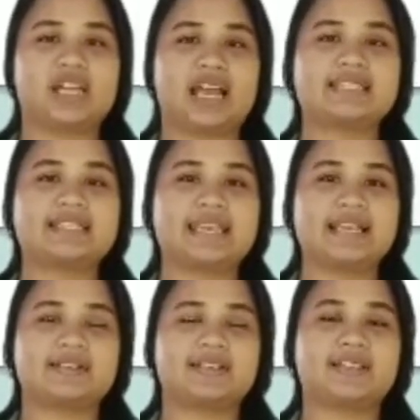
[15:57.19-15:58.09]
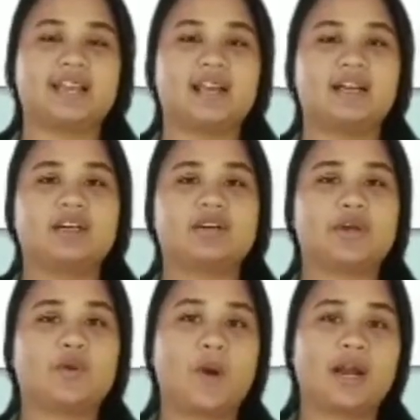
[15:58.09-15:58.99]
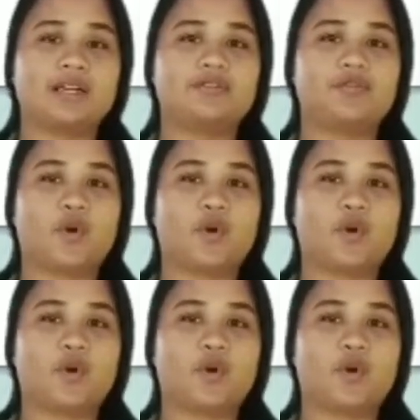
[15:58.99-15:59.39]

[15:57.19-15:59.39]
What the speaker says: and skills required for